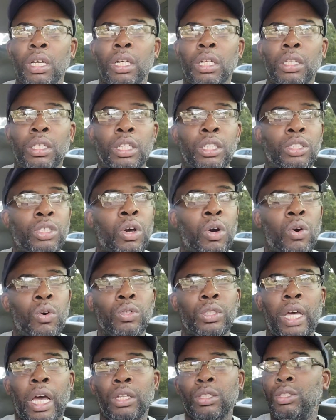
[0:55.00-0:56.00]
this
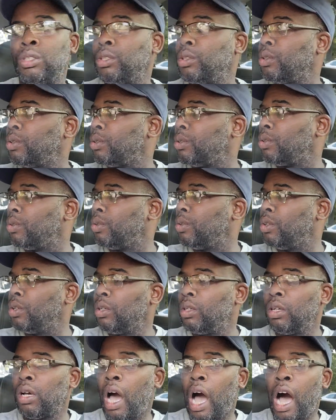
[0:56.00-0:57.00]
goes out to
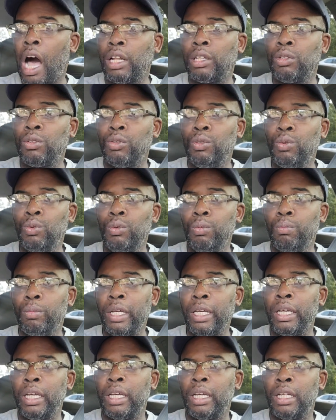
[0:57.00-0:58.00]
all of you
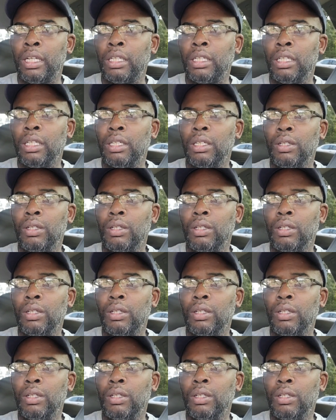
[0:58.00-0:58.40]
men